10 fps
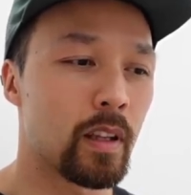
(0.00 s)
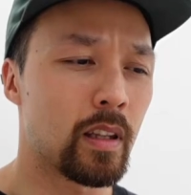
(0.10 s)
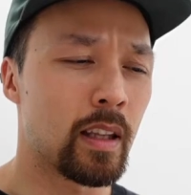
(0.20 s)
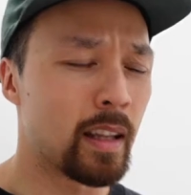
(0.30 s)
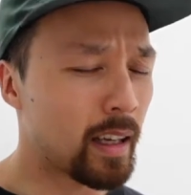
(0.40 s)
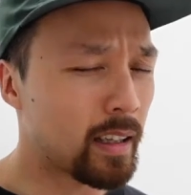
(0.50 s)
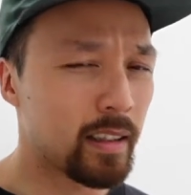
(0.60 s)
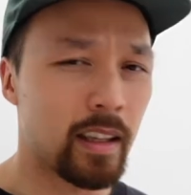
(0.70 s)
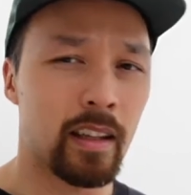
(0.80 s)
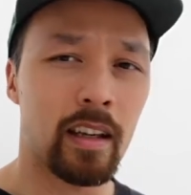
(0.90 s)

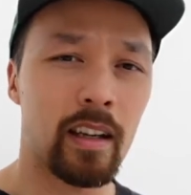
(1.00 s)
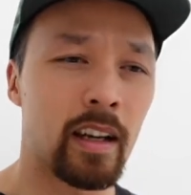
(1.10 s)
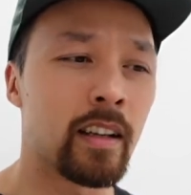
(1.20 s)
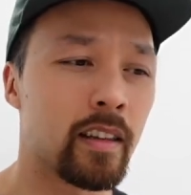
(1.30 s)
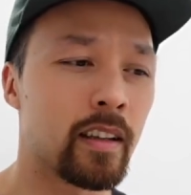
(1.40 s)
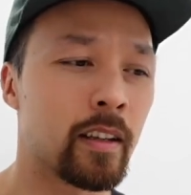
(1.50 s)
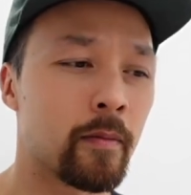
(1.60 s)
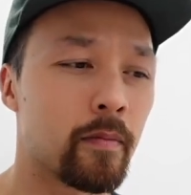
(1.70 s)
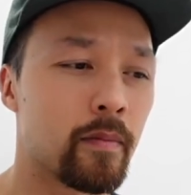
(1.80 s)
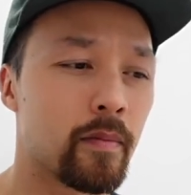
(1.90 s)
that kind of thing.
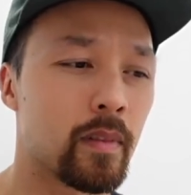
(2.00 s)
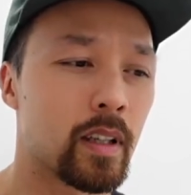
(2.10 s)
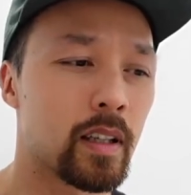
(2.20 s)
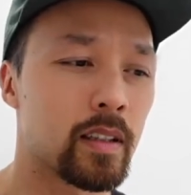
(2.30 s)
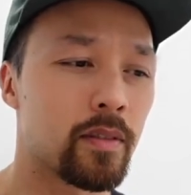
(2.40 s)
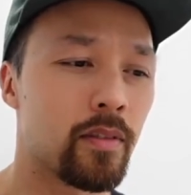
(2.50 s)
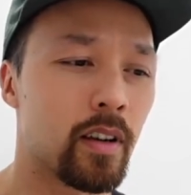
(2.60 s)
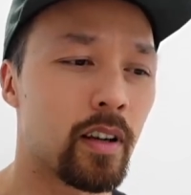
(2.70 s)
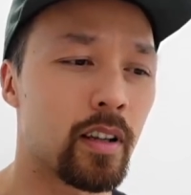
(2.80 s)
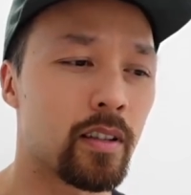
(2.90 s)
It's
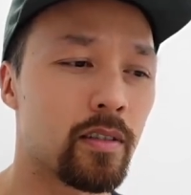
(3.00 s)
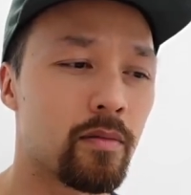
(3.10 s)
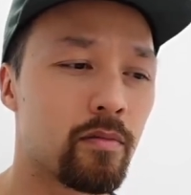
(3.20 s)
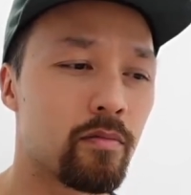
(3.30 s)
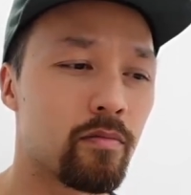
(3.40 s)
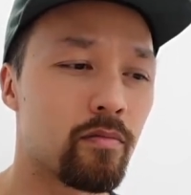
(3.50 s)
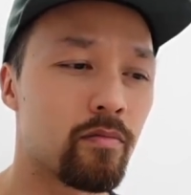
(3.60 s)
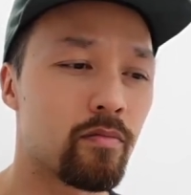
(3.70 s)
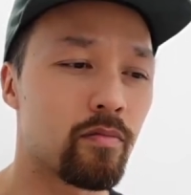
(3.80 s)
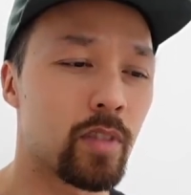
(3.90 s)
very,
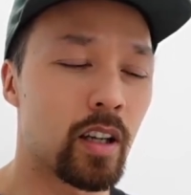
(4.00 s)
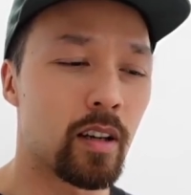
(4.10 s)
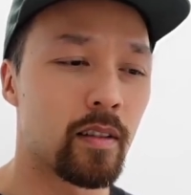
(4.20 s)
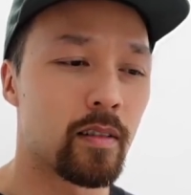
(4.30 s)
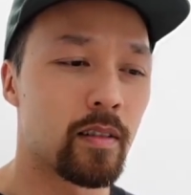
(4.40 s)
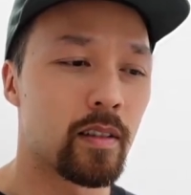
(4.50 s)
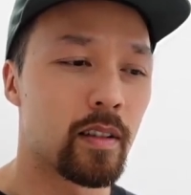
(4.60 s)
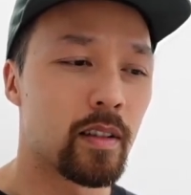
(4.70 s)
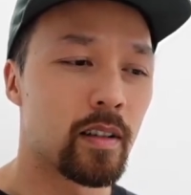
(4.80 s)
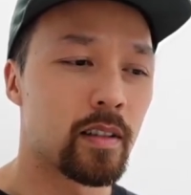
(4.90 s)
a
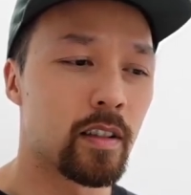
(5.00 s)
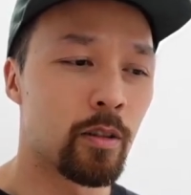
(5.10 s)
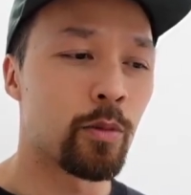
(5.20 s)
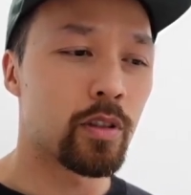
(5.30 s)
little more